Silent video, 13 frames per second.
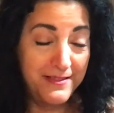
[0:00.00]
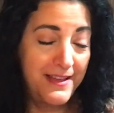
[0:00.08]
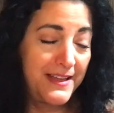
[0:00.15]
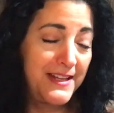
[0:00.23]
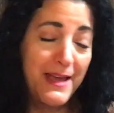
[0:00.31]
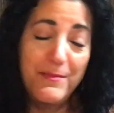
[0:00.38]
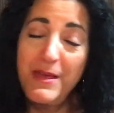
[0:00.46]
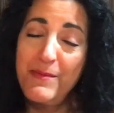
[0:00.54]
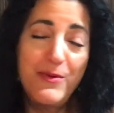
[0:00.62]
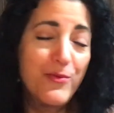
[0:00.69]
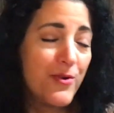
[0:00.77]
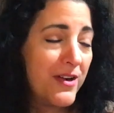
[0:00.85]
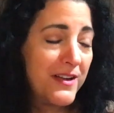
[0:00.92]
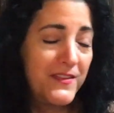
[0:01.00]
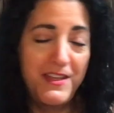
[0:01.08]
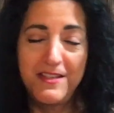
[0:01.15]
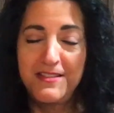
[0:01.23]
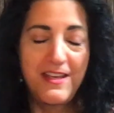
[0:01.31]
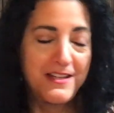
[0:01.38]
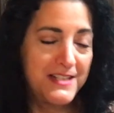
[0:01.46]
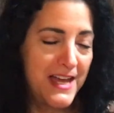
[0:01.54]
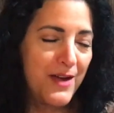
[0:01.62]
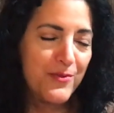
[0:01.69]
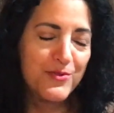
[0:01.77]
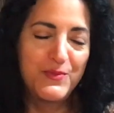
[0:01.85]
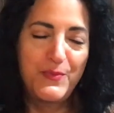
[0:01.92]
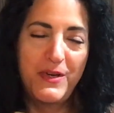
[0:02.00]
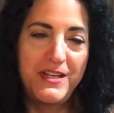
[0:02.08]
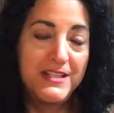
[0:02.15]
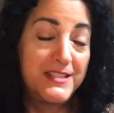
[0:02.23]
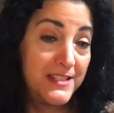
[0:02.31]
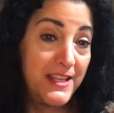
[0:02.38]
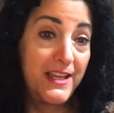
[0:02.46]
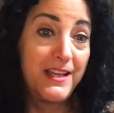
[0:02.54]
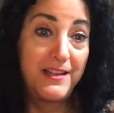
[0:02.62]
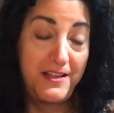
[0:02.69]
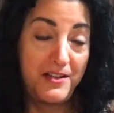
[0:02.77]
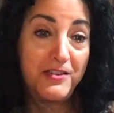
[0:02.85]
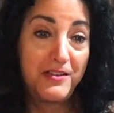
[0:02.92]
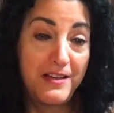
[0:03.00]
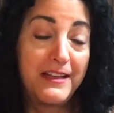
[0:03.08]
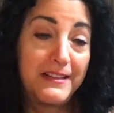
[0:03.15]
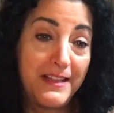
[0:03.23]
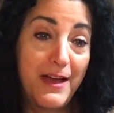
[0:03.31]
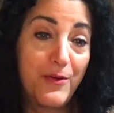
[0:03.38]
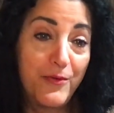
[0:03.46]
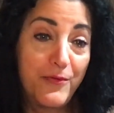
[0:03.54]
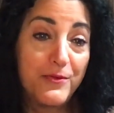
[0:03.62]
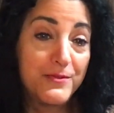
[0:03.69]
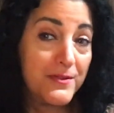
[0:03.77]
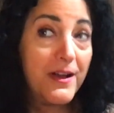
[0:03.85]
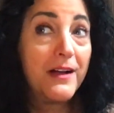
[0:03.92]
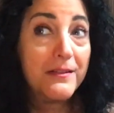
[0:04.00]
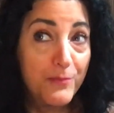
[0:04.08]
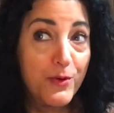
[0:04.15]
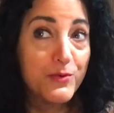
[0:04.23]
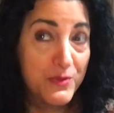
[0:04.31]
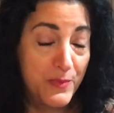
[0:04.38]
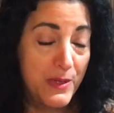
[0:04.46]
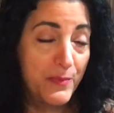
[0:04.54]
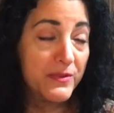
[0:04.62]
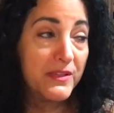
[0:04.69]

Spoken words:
and I may be wrong on the exact hours, but it's like an ungodly hour for most people.